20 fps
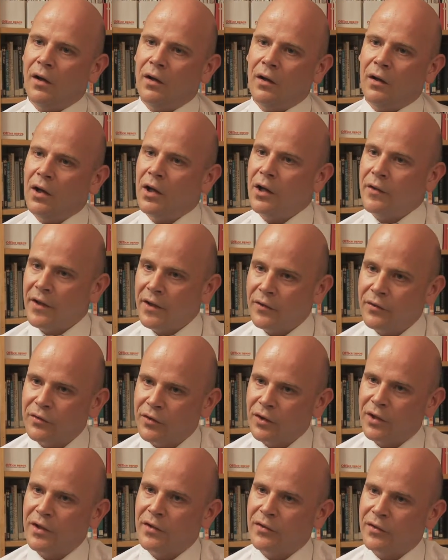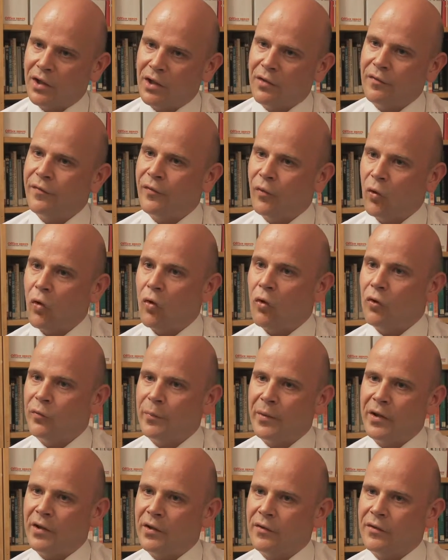clearly these studies can have flaws
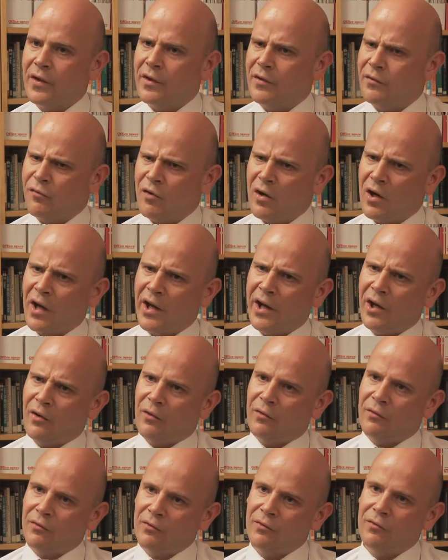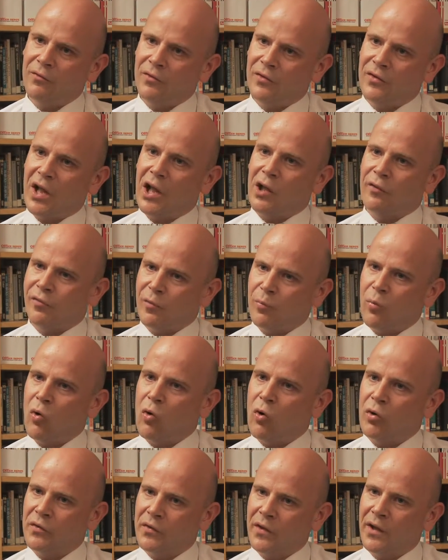because it's relying on
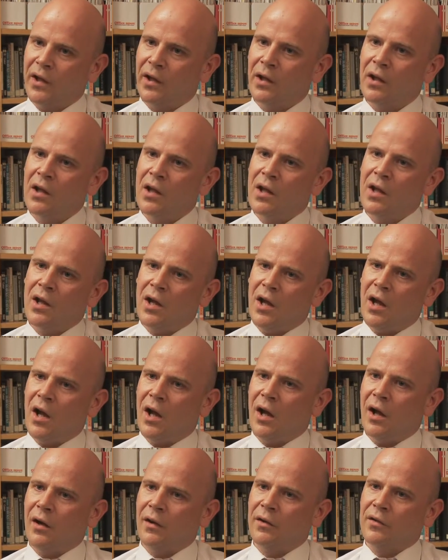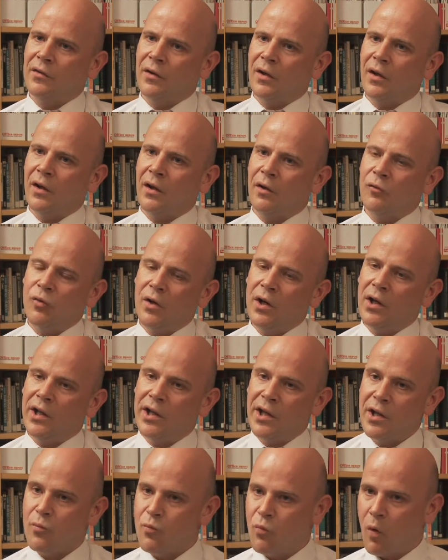self-reporting, and
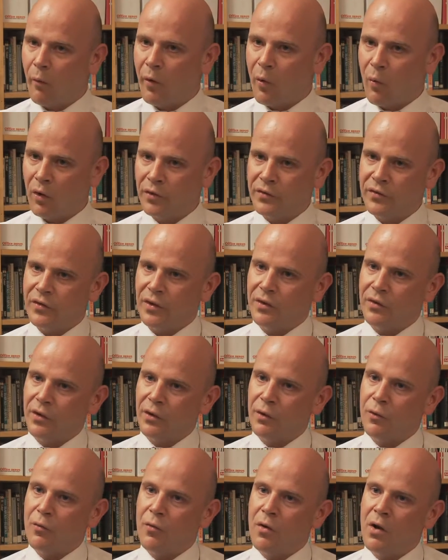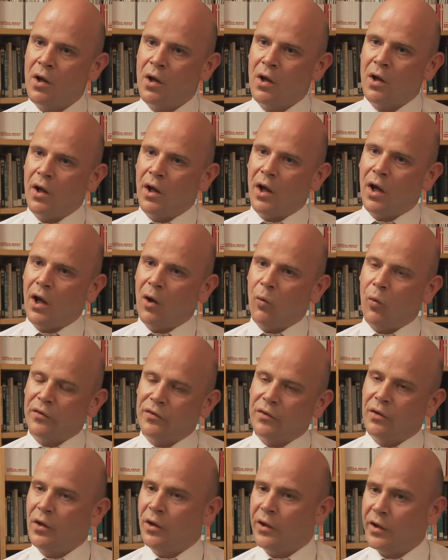really what we wanted to do was
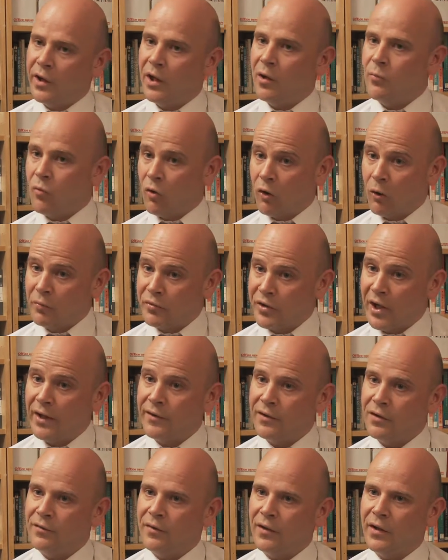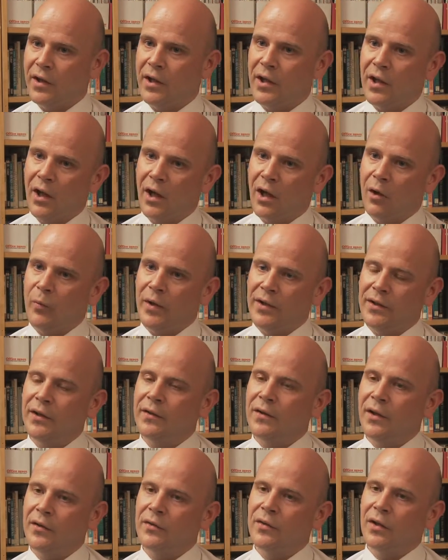to look at it more objectively, and we
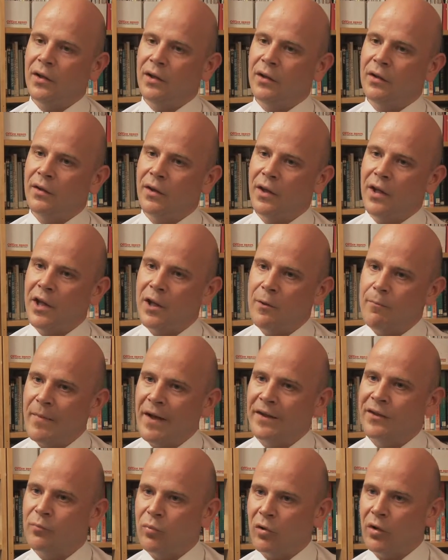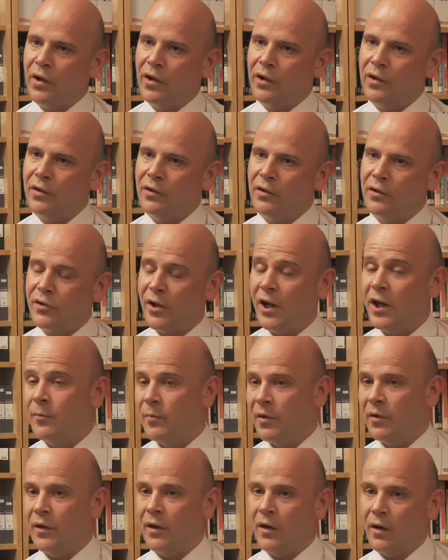did this in the metabolic
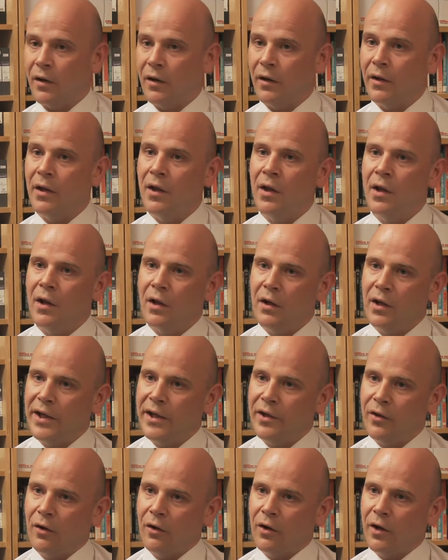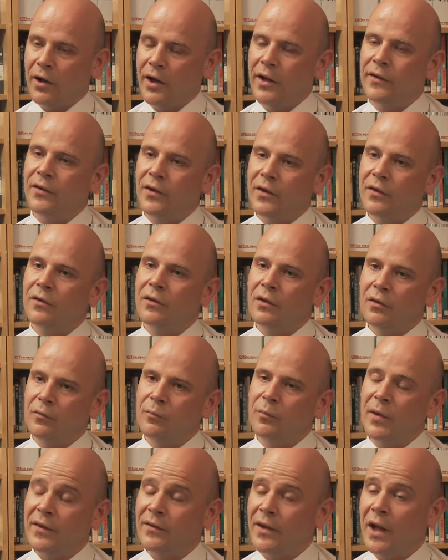chamber that I lead on, and this is
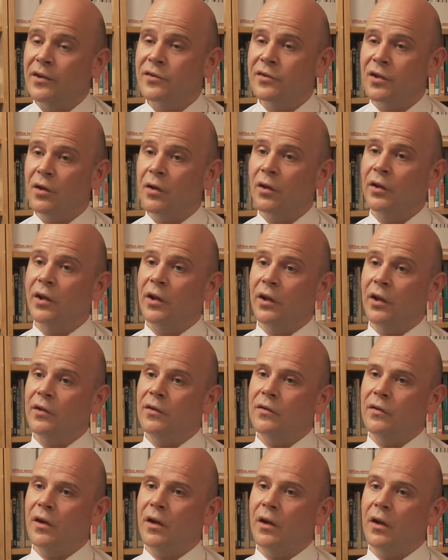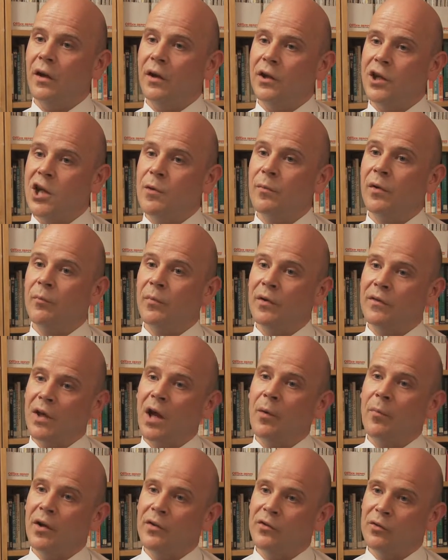essentially looking at human
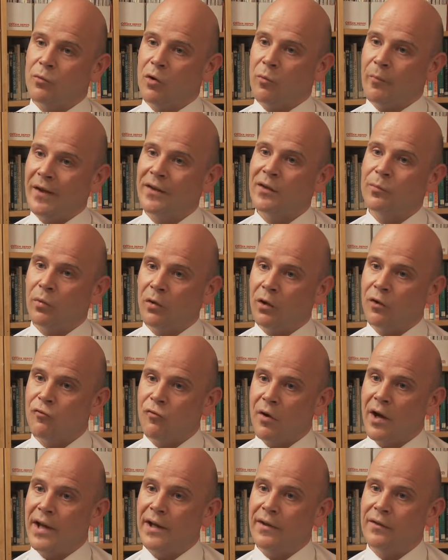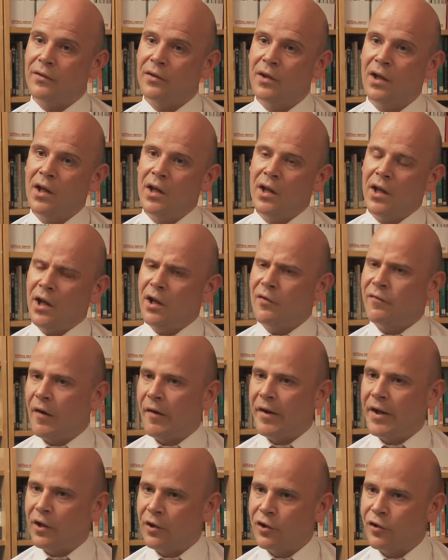metabolism or metabolic rate in a
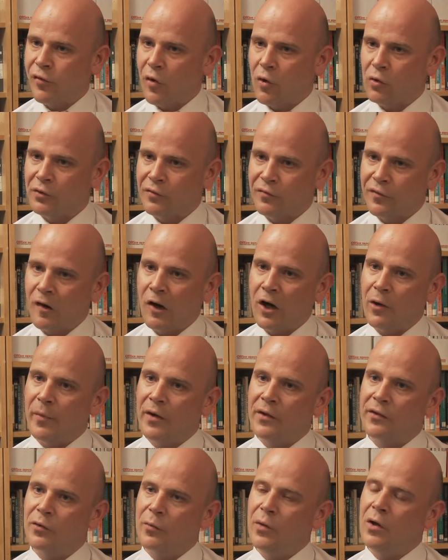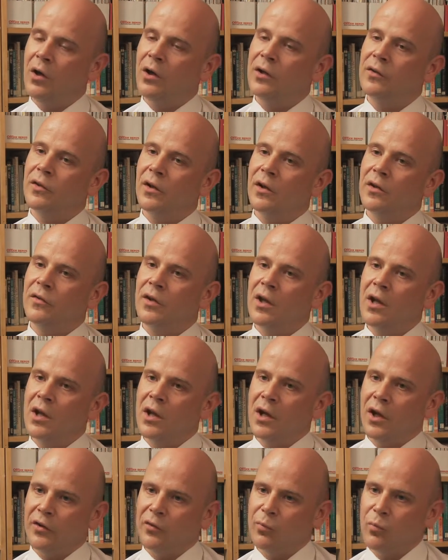very controlled environment. And we looked at
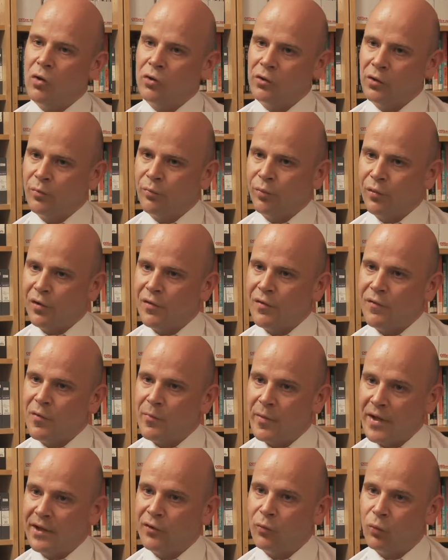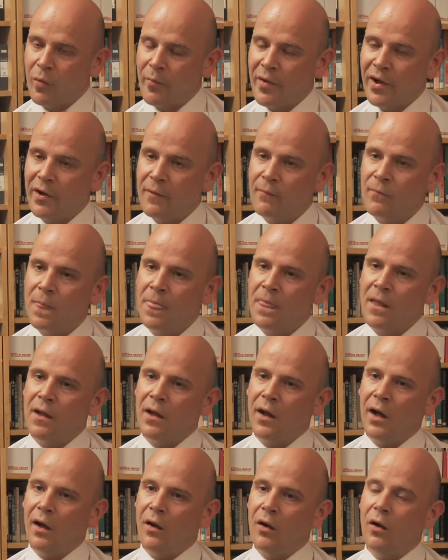a small number of obese women
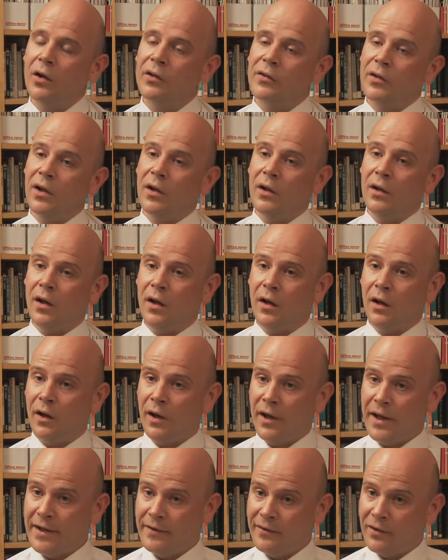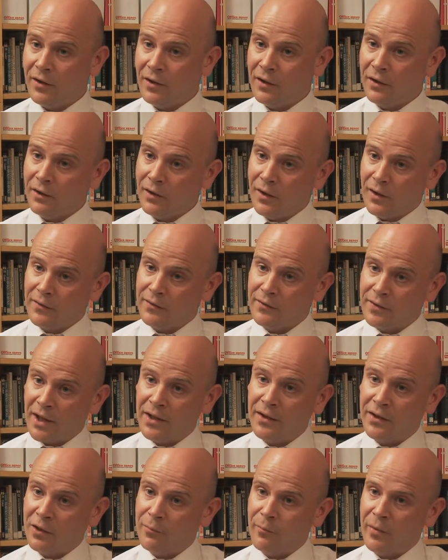and looked at eating a
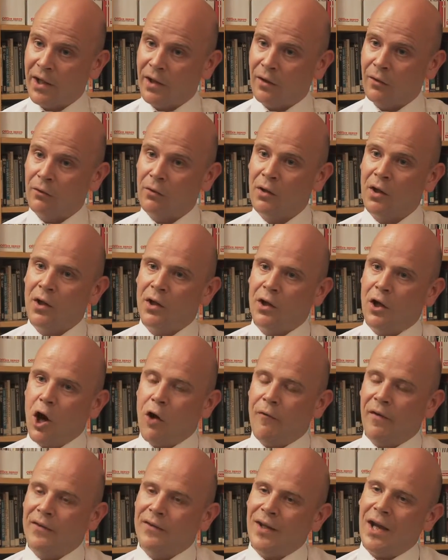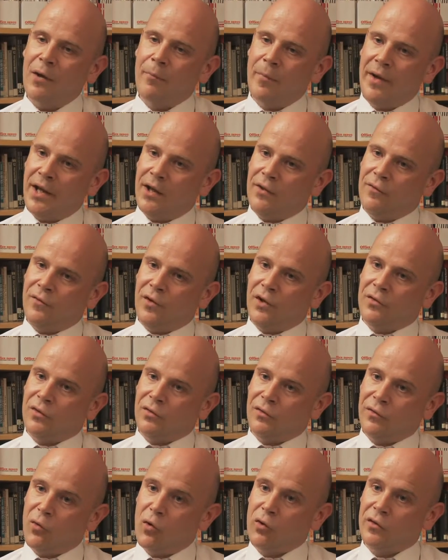standard meal over 10 minutes
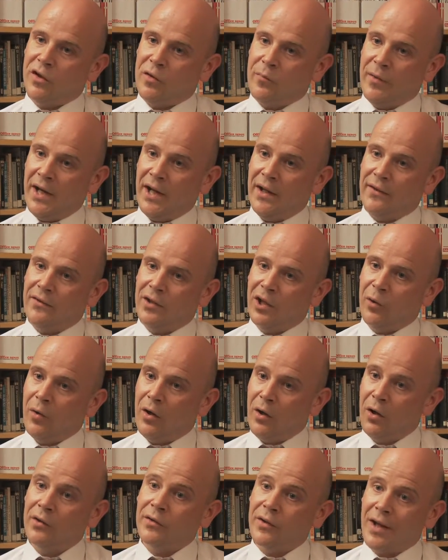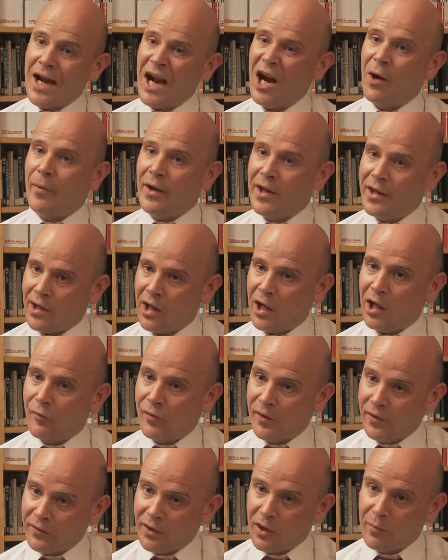versus 40 minutes. And then we looked at how many
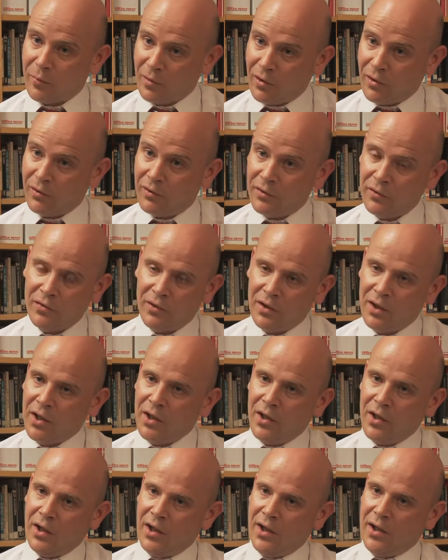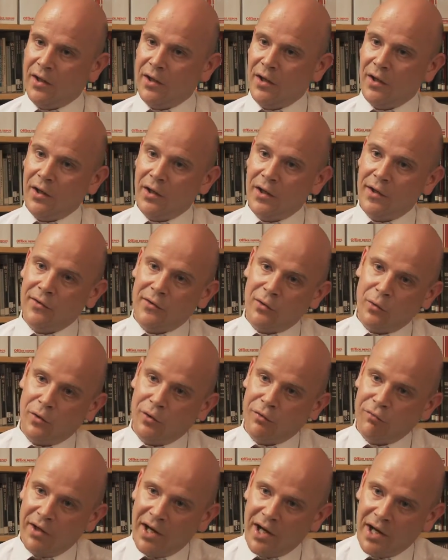calories they burned in the 2 or
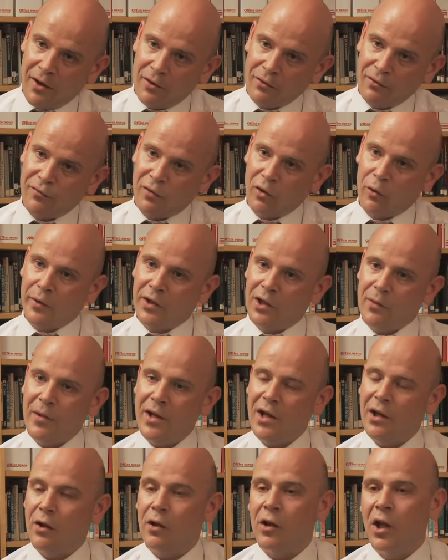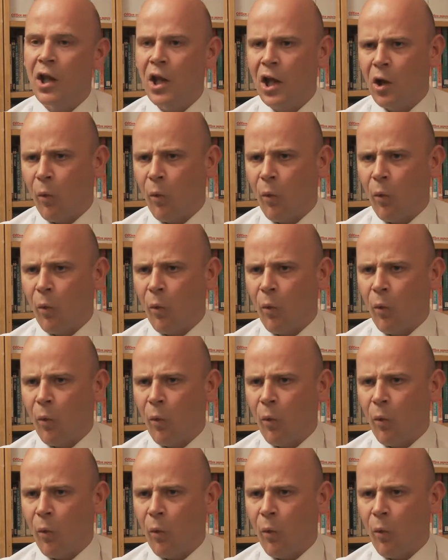3 hours following the meal.